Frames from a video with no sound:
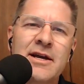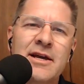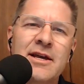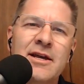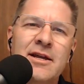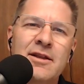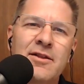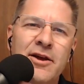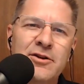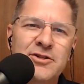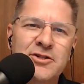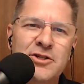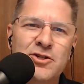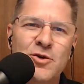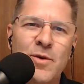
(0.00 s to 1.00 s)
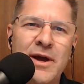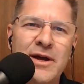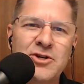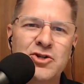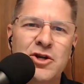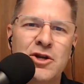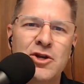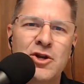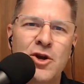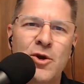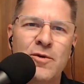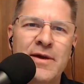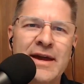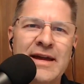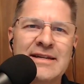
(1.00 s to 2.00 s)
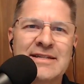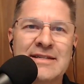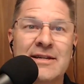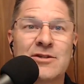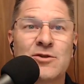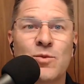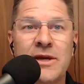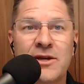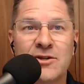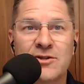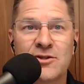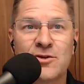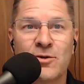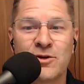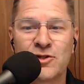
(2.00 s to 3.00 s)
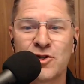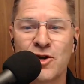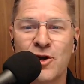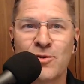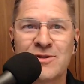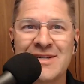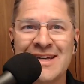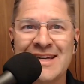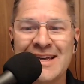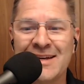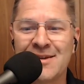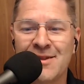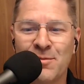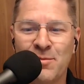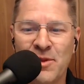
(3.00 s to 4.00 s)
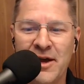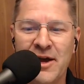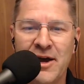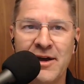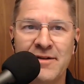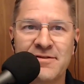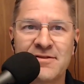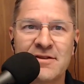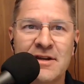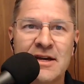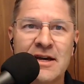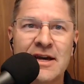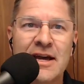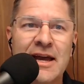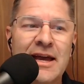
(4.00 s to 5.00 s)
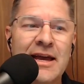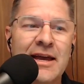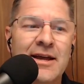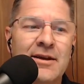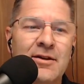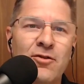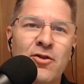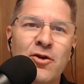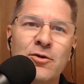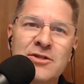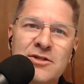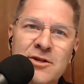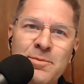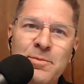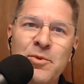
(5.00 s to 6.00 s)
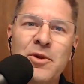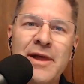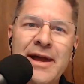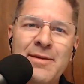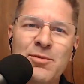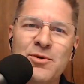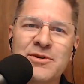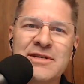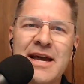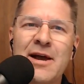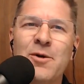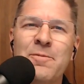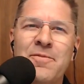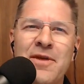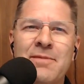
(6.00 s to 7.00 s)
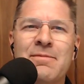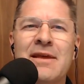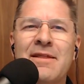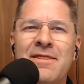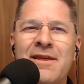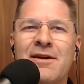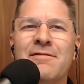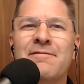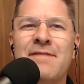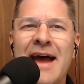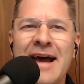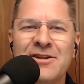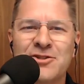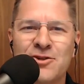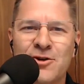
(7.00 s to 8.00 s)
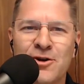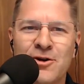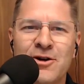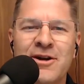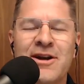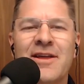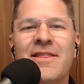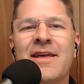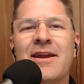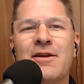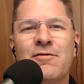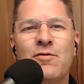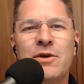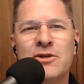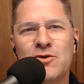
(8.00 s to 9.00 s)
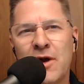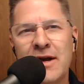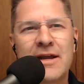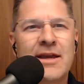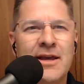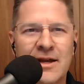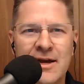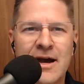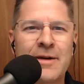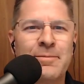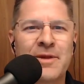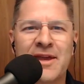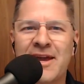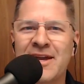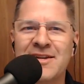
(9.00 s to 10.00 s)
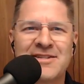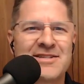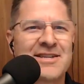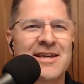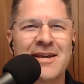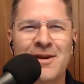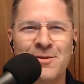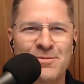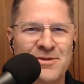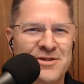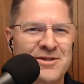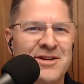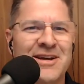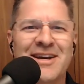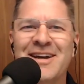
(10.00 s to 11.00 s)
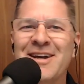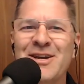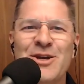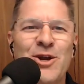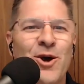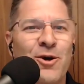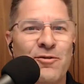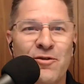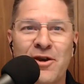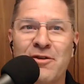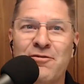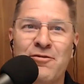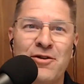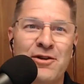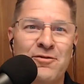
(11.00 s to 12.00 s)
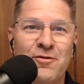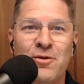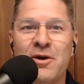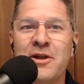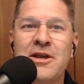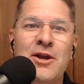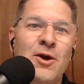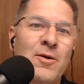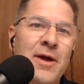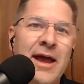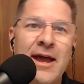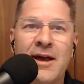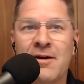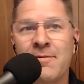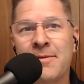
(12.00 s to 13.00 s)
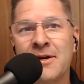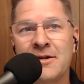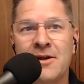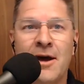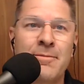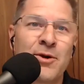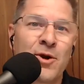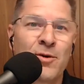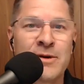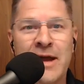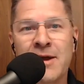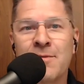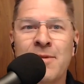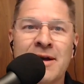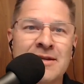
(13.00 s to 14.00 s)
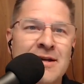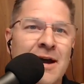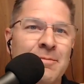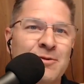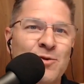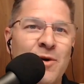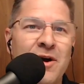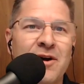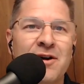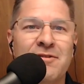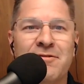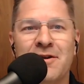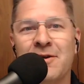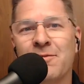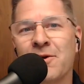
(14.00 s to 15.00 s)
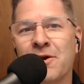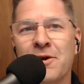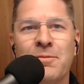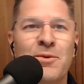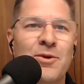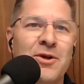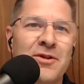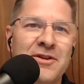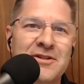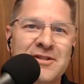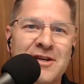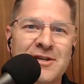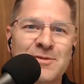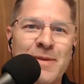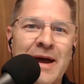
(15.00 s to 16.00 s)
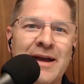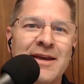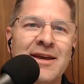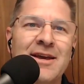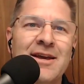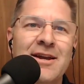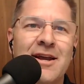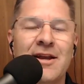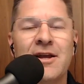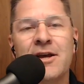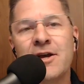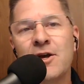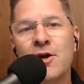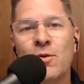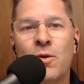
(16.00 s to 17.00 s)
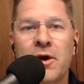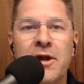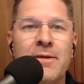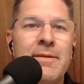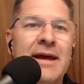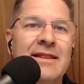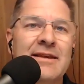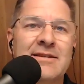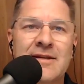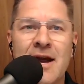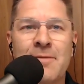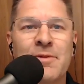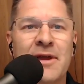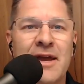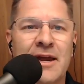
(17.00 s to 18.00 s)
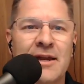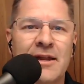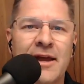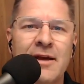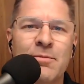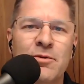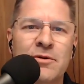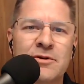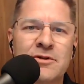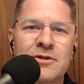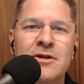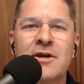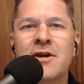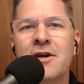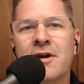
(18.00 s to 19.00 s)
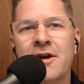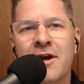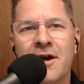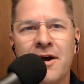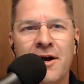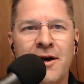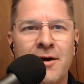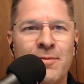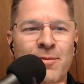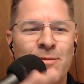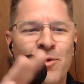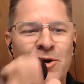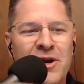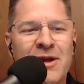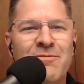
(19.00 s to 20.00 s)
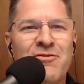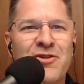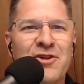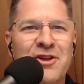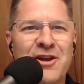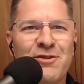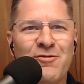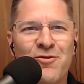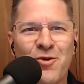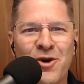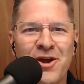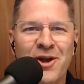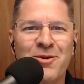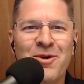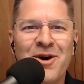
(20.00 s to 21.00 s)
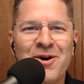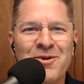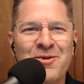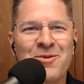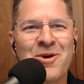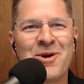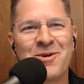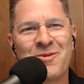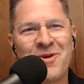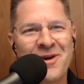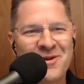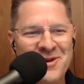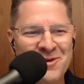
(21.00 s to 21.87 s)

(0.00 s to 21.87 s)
In their situation, you know, they had six weeks or so to get to the playoffs. And those simple labels help them get there faster than if we try to get complicated schemes you know, if if if uh, you know, hey, I'm gonna I'm gonna go down to my top 12, and we're gonna pull all these things back in, and we're gonna make these complicated labels. Um, Maureen, I'm filling in for you while while, while you.